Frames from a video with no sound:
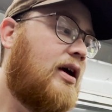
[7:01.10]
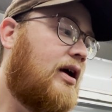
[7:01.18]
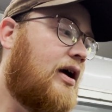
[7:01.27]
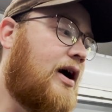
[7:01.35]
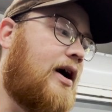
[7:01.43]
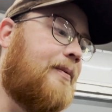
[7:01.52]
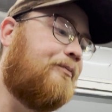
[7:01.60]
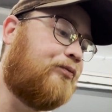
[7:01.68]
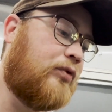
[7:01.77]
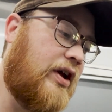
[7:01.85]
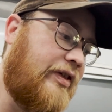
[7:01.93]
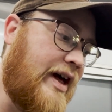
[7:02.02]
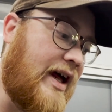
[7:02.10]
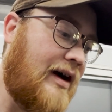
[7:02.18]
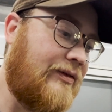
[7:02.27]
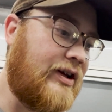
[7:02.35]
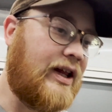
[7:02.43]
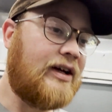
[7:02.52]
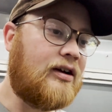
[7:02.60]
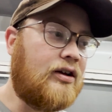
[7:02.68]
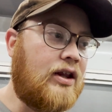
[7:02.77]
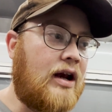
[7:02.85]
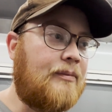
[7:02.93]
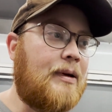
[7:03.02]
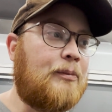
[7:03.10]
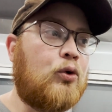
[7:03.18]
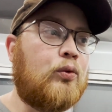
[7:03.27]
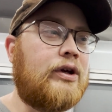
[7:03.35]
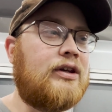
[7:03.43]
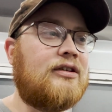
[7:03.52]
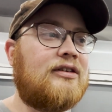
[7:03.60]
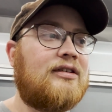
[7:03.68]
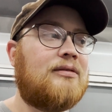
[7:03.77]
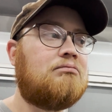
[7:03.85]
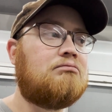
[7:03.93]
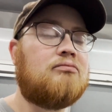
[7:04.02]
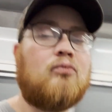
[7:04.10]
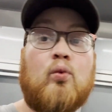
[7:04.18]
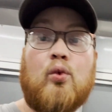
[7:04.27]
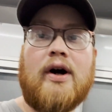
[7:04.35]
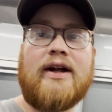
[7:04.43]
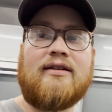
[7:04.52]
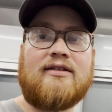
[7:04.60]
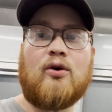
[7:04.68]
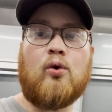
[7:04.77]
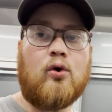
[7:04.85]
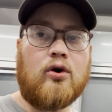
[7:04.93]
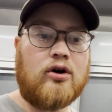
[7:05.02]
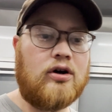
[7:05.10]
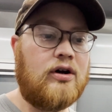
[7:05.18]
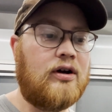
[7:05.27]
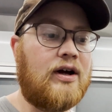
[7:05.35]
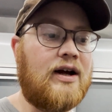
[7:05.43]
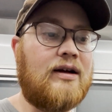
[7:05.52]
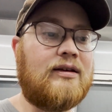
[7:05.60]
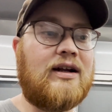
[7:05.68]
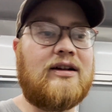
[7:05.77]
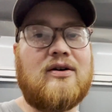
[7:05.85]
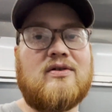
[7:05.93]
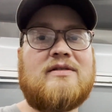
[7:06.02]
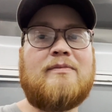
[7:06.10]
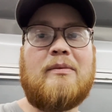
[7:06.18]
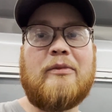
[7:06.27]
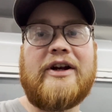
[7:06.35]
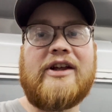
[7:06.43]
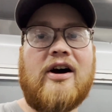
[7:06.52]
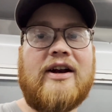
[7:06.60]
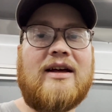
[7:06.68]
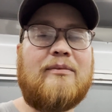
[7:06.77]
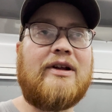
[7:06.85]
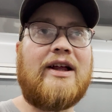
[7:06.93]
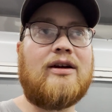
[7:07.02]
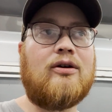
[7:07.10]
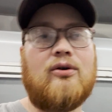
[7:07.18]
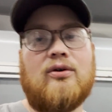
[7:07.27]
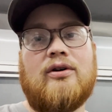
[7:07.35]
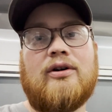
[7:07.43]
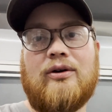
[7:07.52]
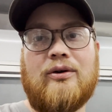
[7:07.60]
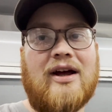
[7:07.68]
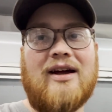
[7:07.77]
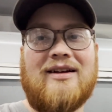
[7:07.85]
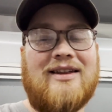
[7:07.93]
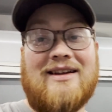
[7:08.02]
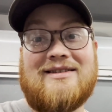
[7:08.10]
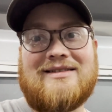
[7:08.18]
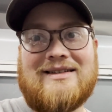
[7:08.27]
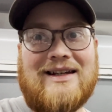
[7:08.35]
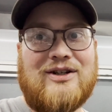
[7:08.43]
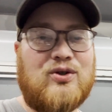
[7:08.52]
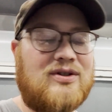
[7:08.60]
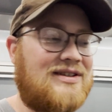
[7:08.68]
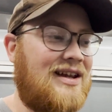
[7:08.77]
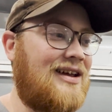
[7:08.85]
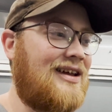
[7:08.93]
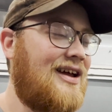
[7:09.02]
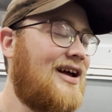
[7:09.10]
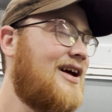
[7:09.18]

that I feel like a lot of people wouldn't want to order, let alone spend money on it and be like, oh, okay, that's interesting.